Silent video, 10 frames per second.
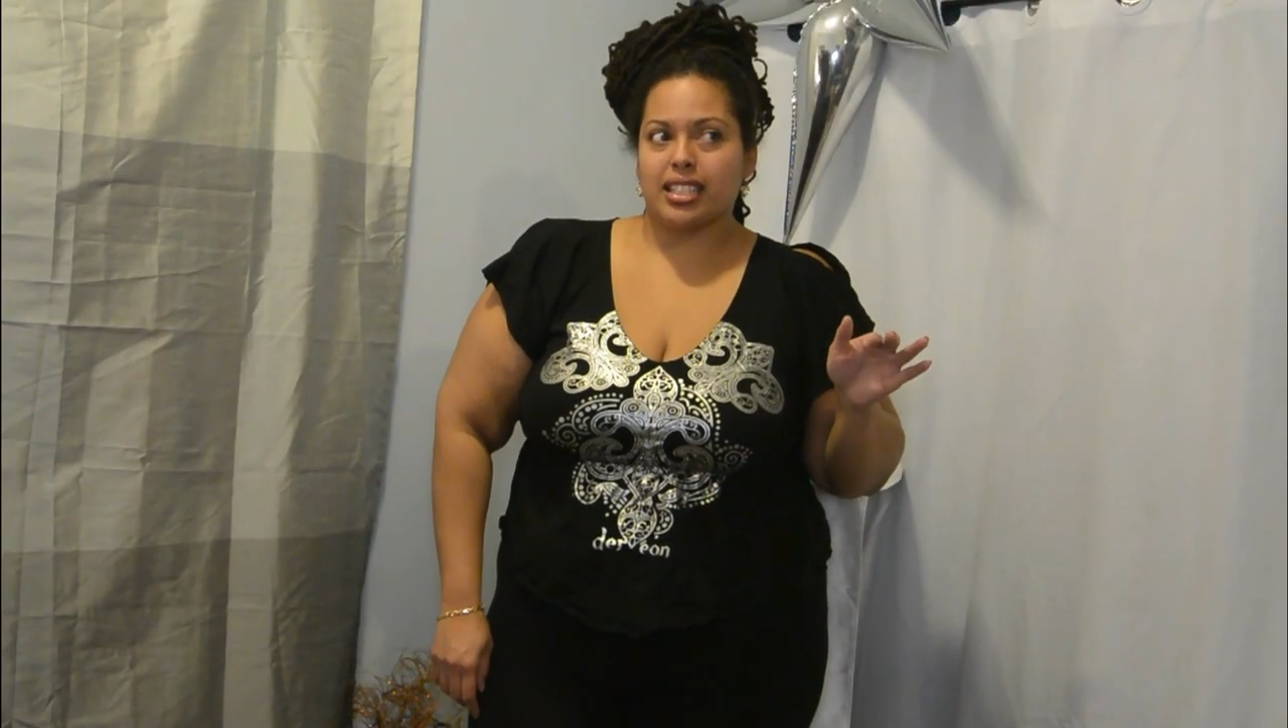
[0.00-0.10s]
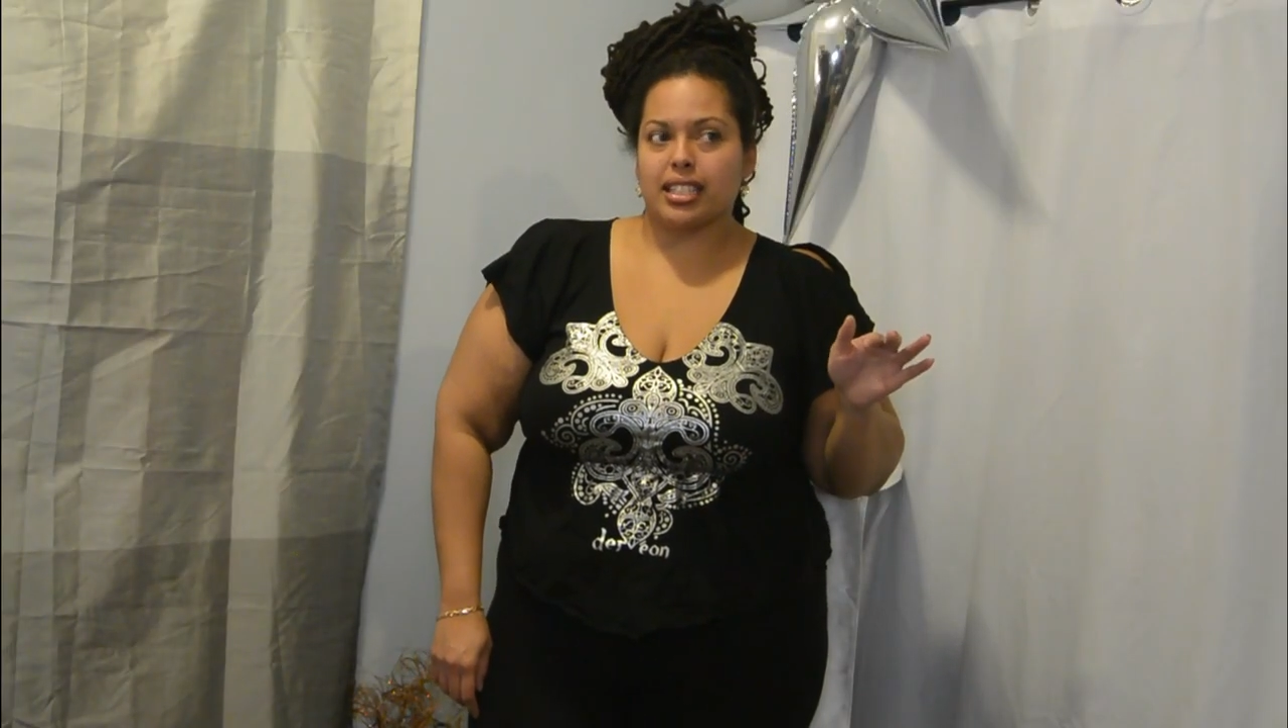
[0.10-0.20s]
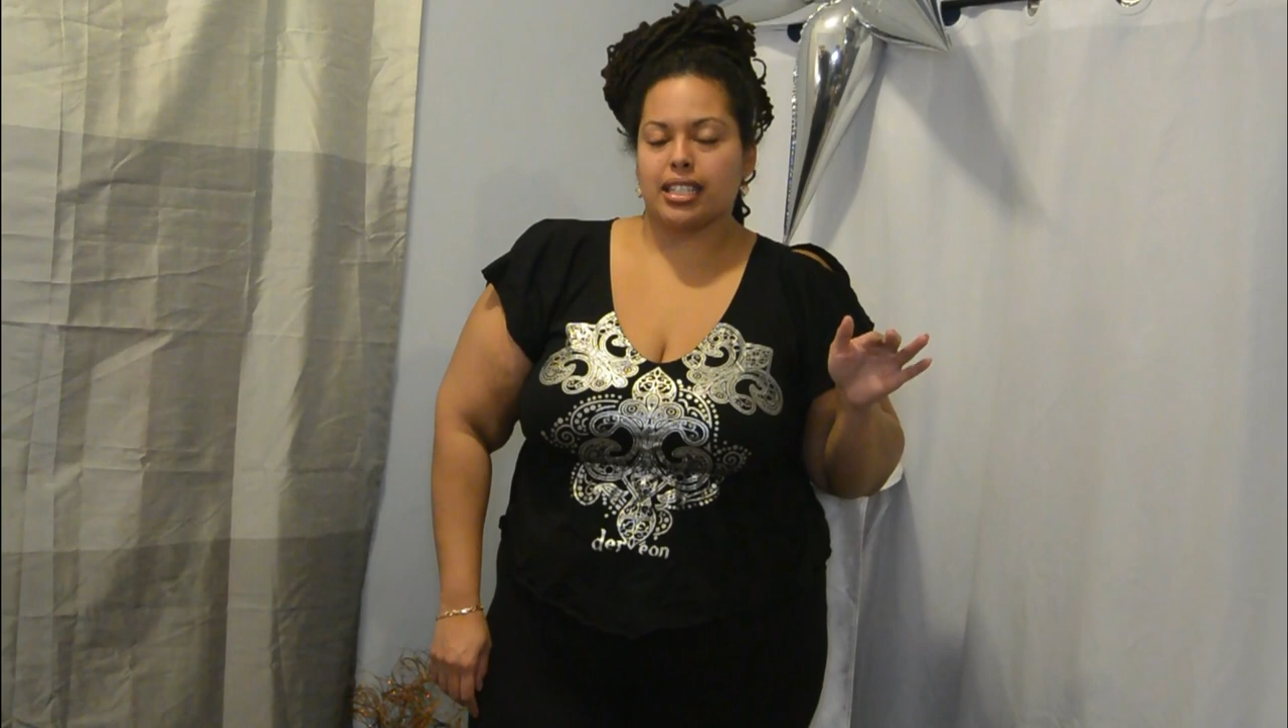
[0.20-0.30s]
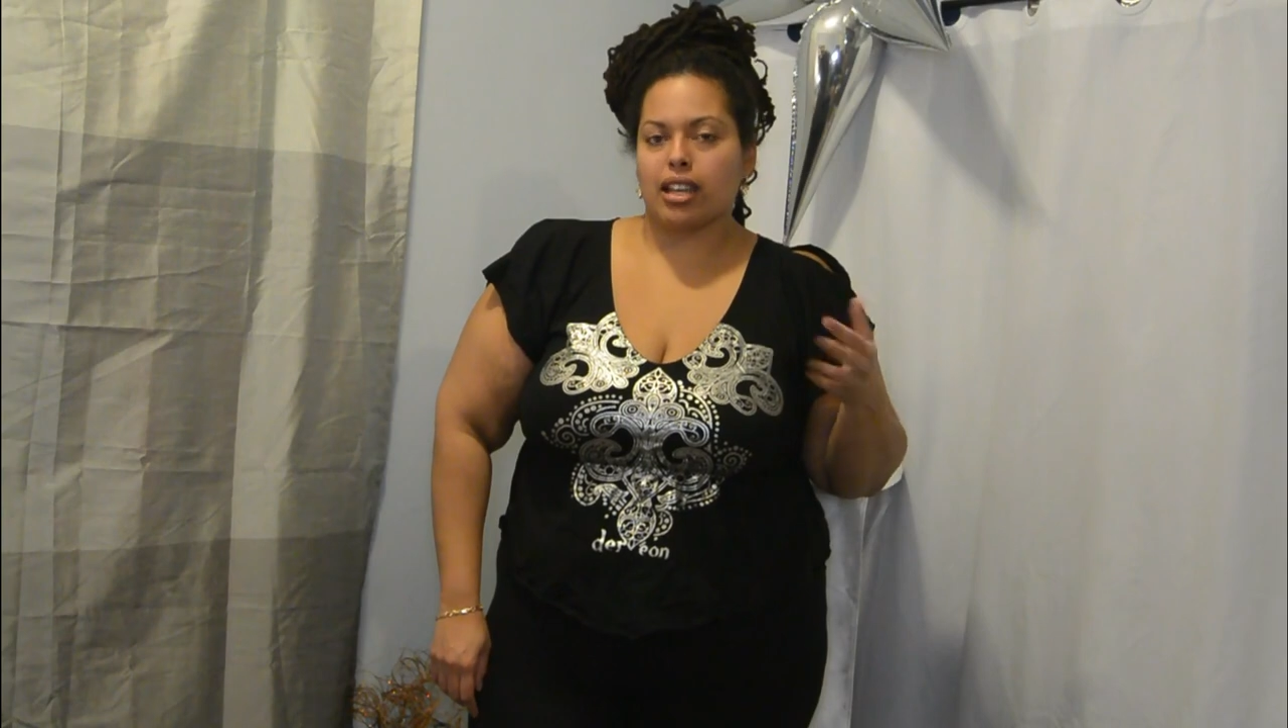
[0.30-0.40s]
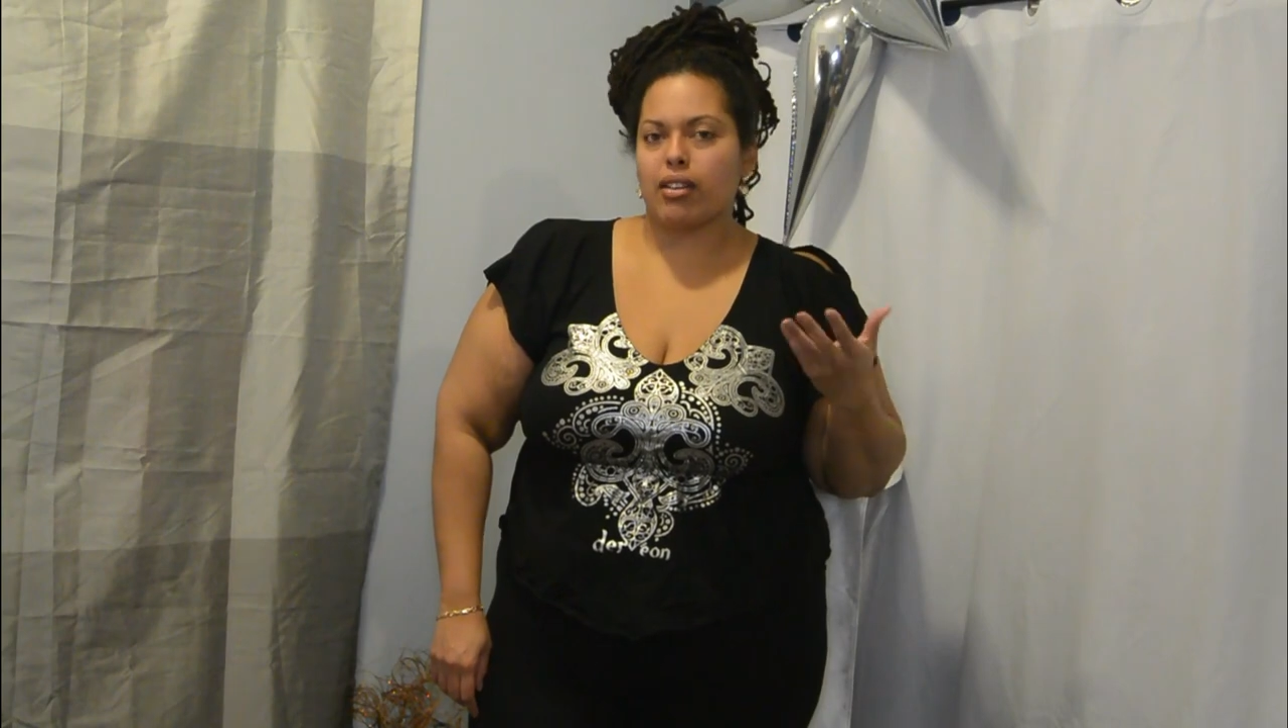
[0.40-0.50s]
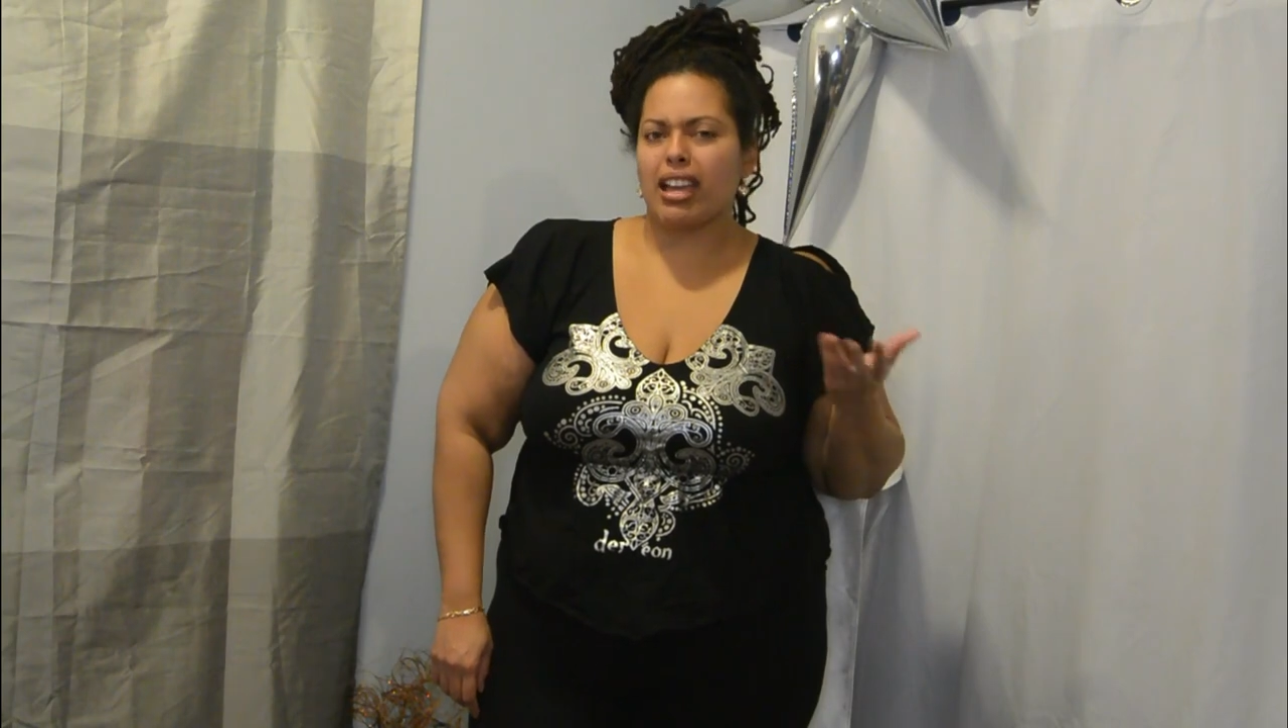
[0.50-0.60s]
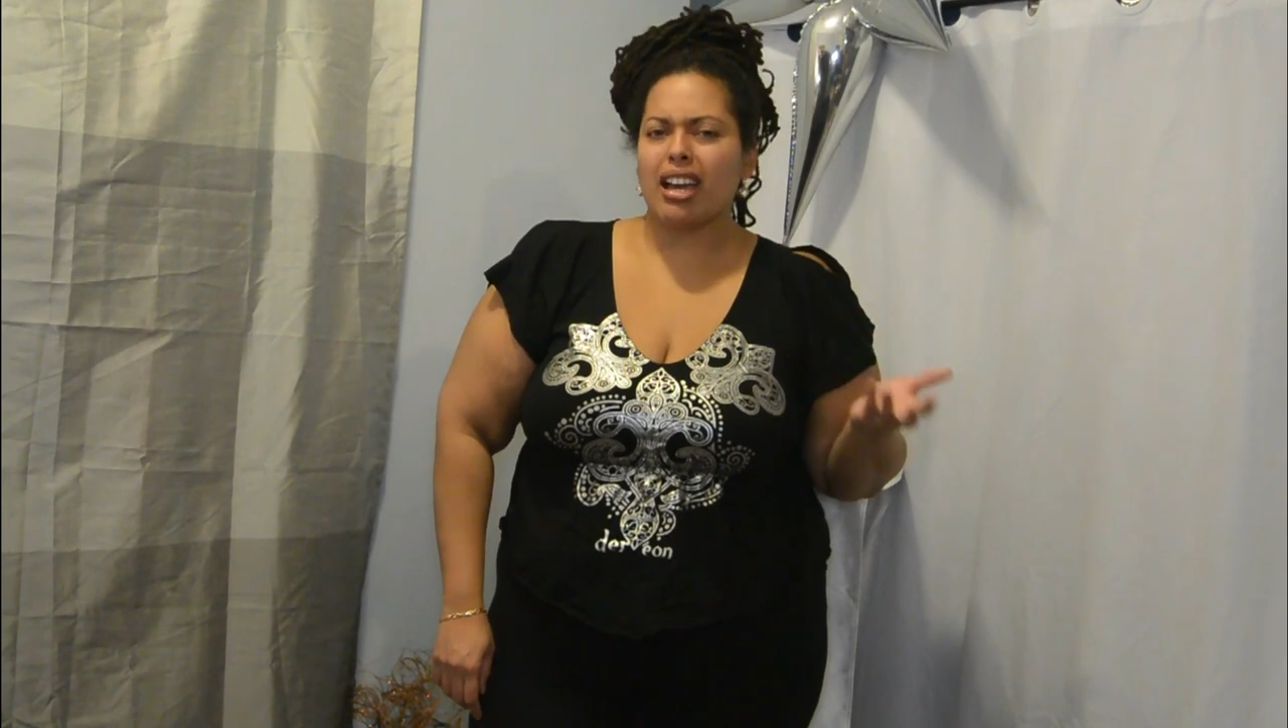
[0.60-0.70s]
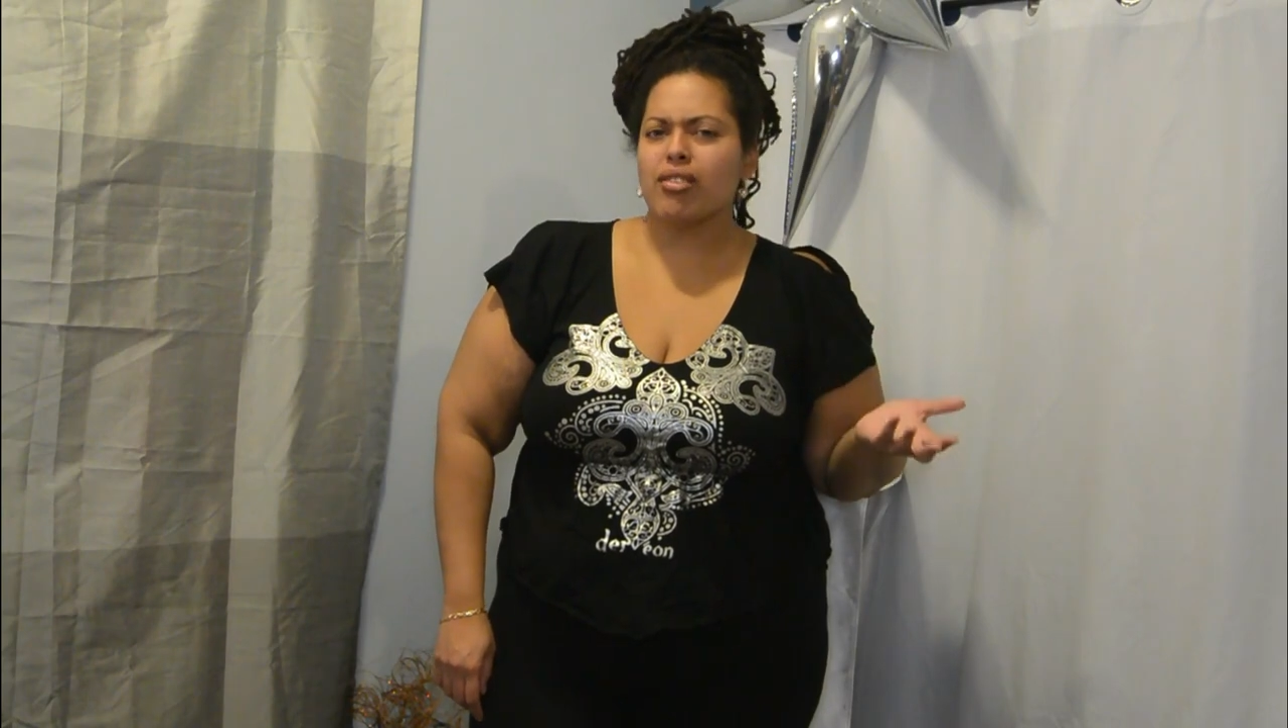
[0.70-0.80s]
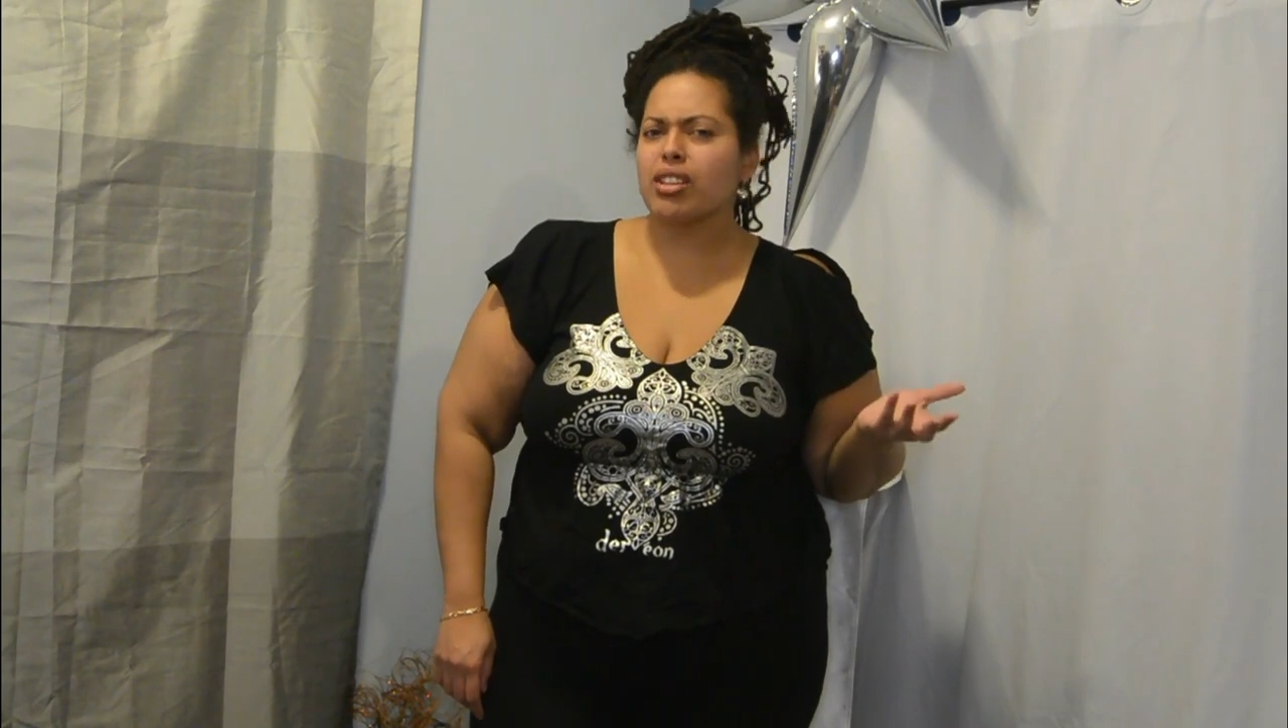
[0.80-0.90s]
Now I have